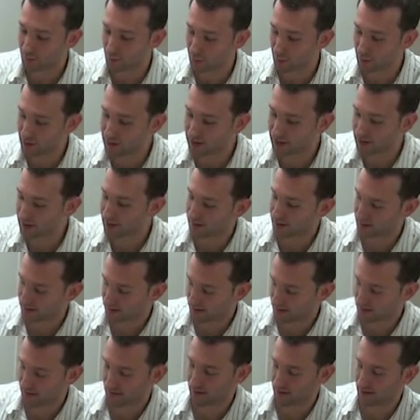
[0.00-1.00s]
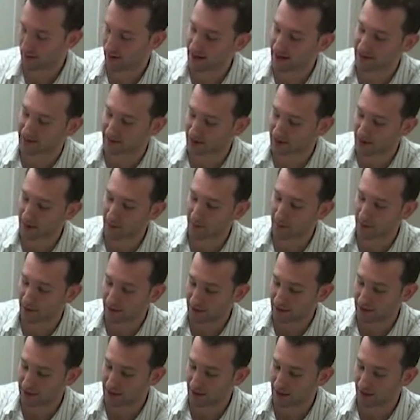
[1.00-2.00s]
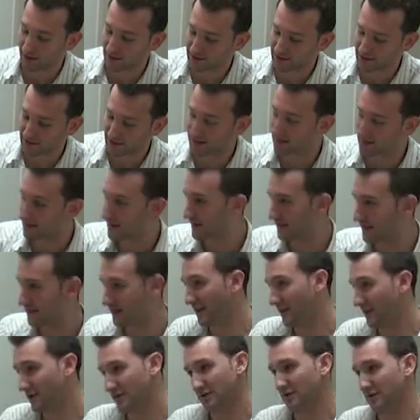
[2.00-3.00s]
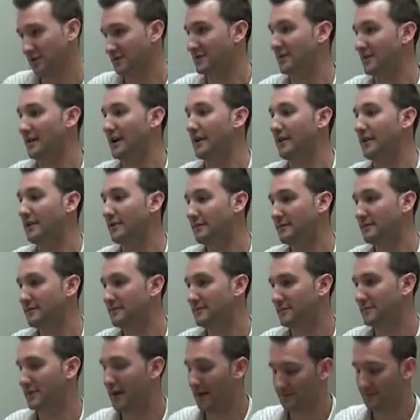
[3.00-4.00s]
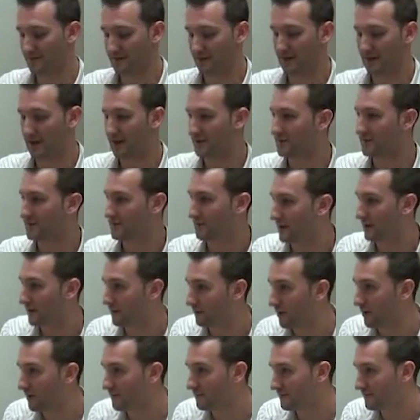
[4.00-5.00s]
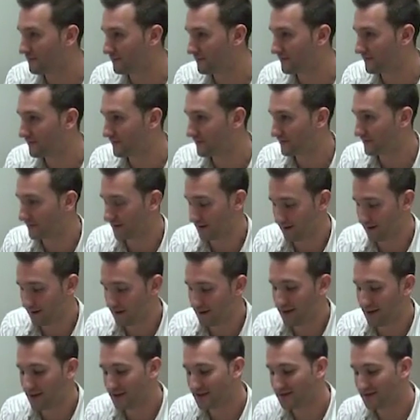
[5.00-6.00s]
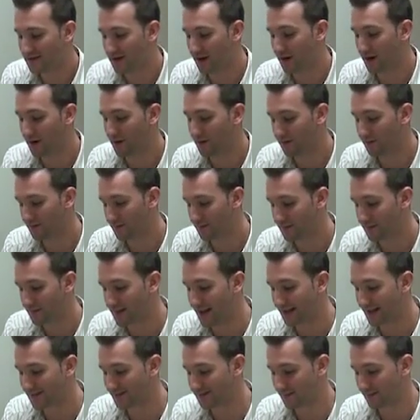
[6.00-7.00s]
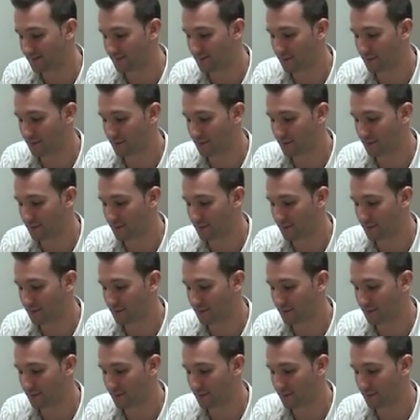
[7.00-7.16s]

we, as a company, guarantee that they can get insurance later, up to the age of 21. So that's